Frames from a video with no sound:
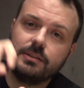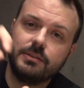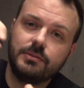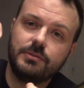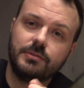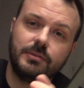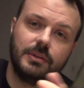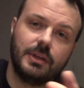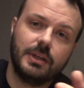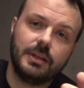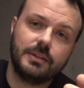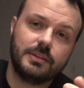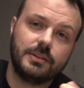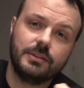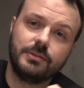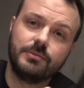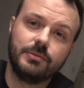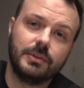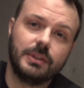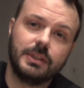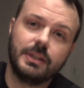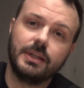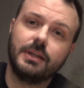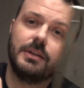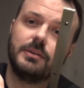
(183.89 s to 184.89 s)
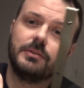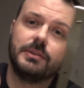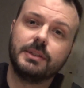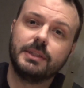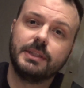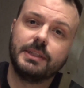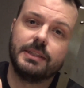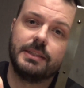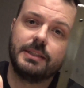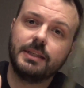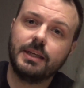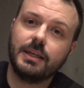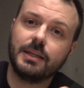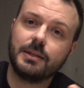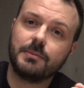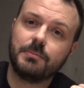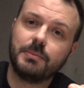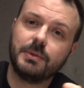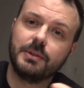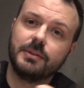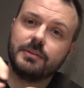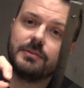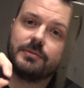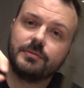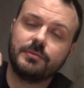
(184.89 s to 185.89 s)
You had to drill a hole in your deck,
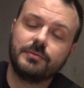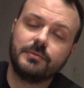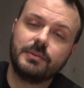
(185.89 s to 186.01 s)
but